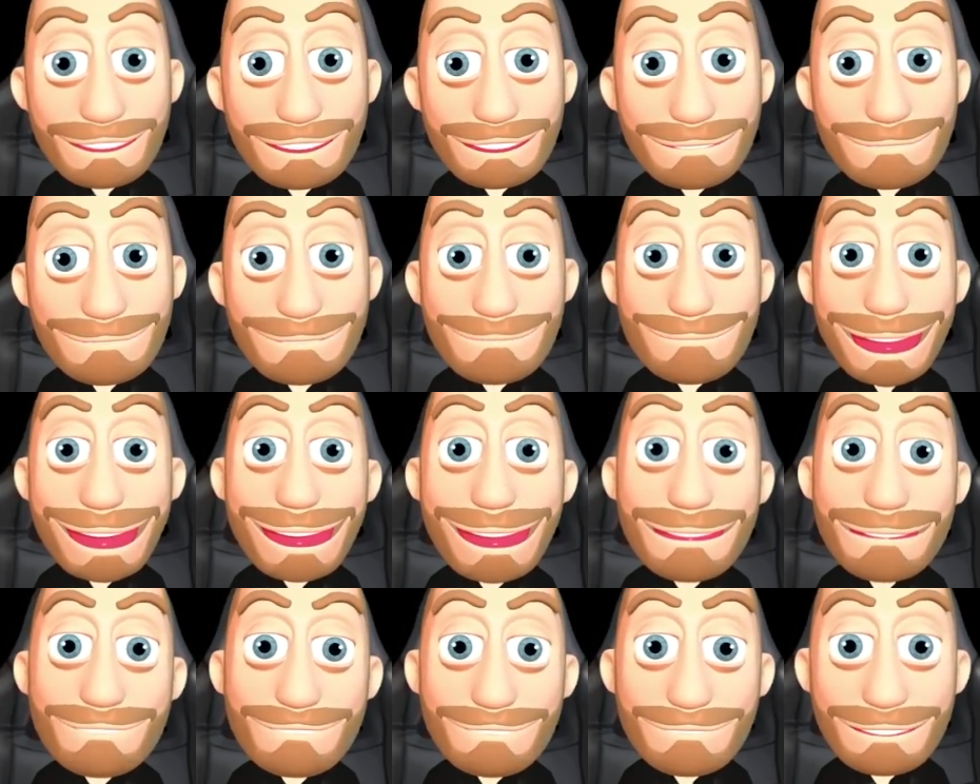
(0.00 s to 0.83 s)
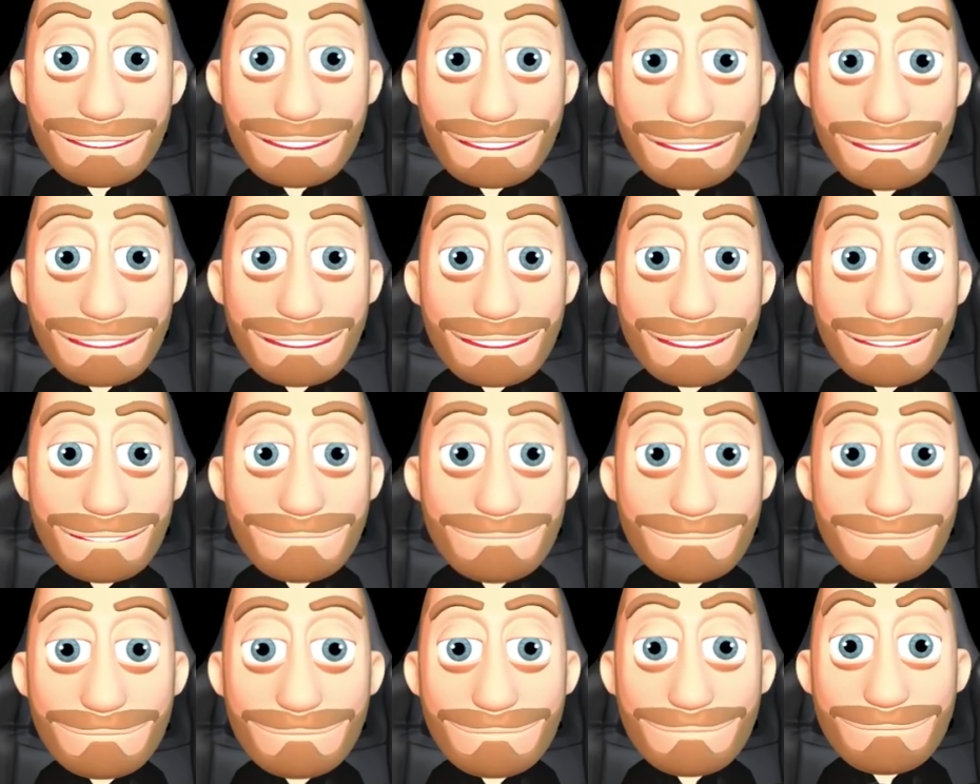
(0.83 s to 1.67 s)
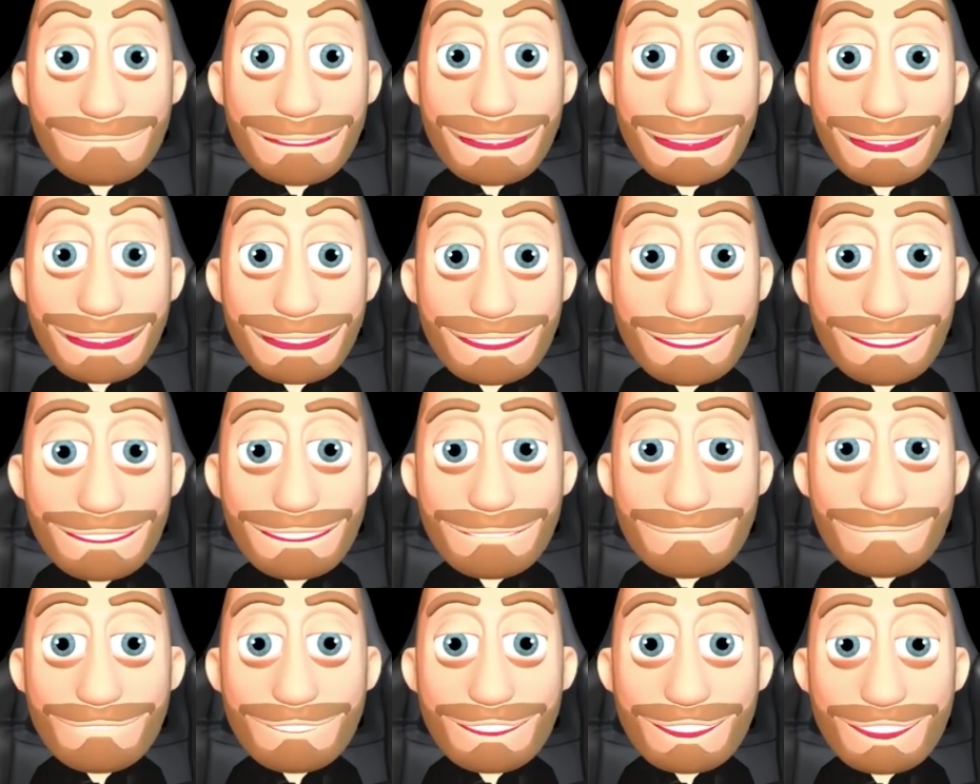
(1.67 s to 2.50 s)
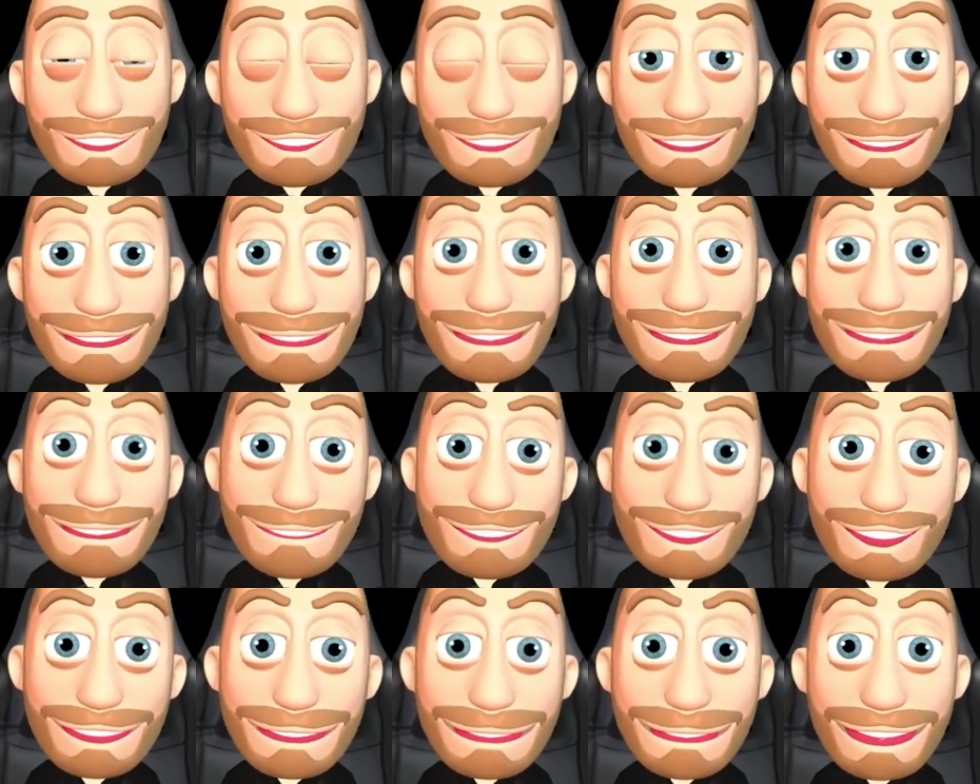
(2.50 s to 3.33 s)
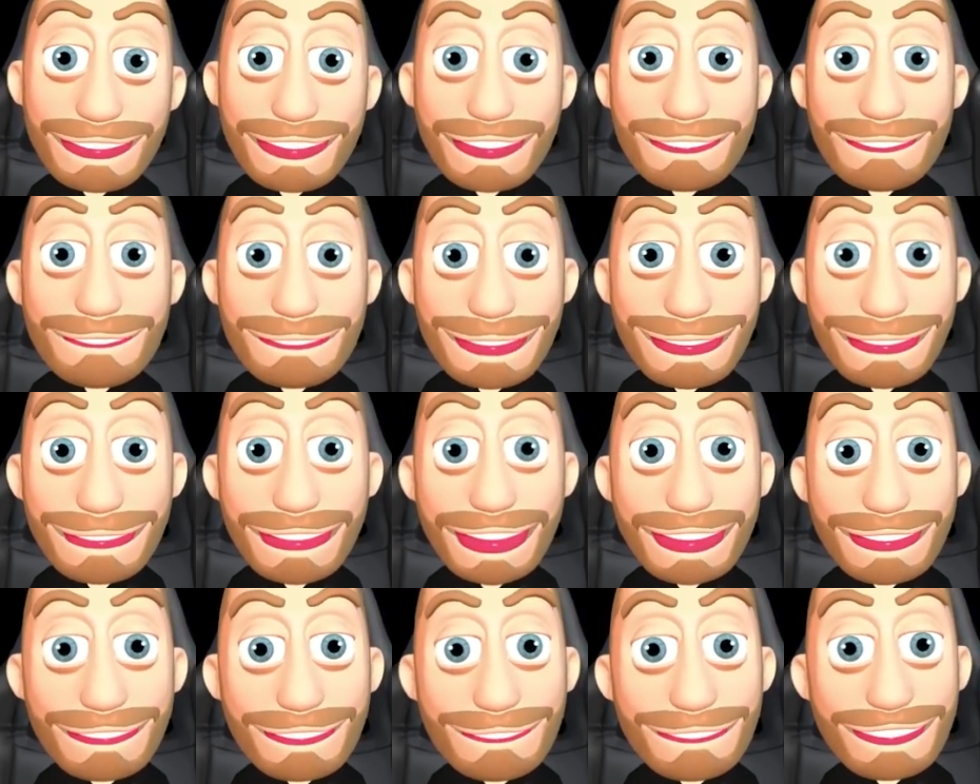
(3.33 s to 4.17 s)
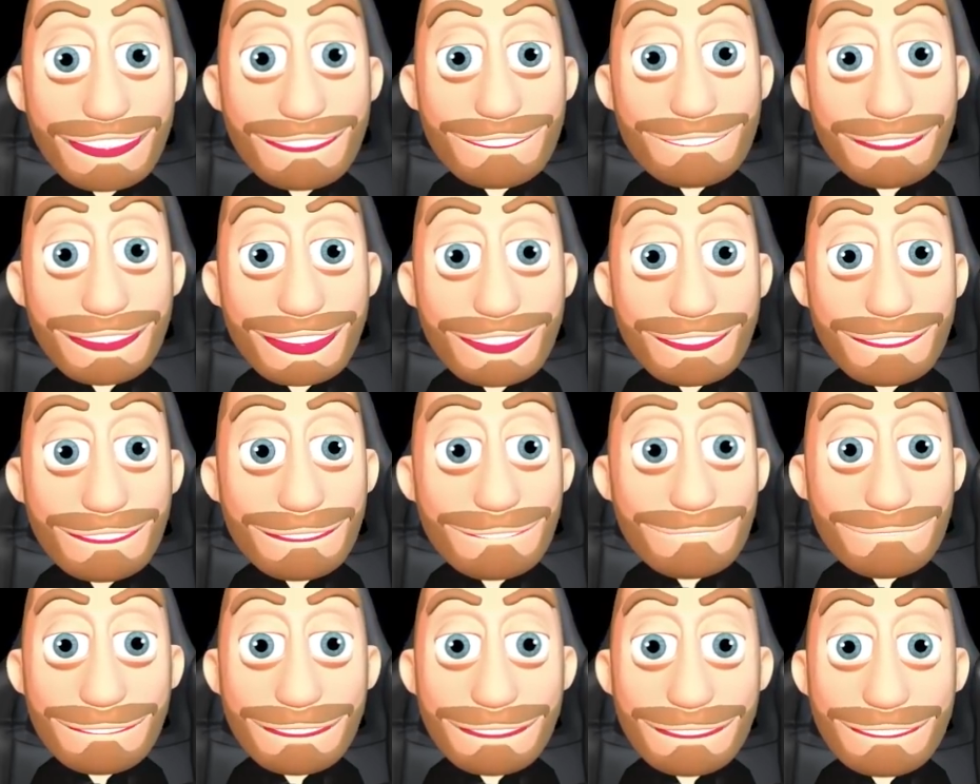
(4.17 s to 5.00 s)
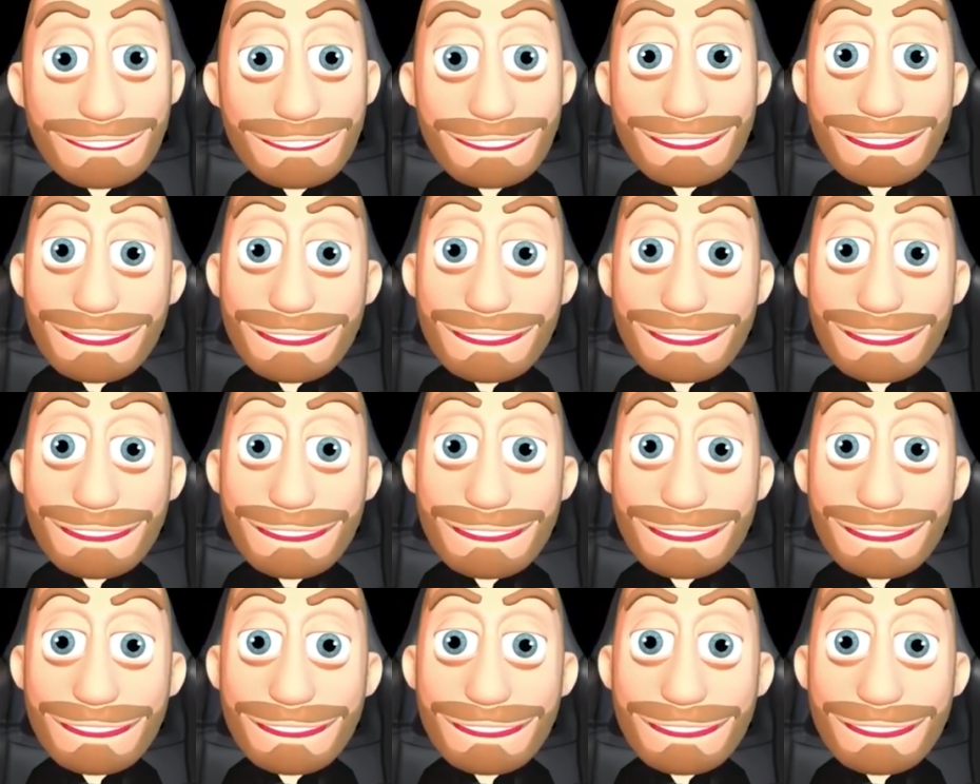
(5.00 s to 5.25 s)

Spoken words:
gaming mitigation, so to say, to help stop people from gaming this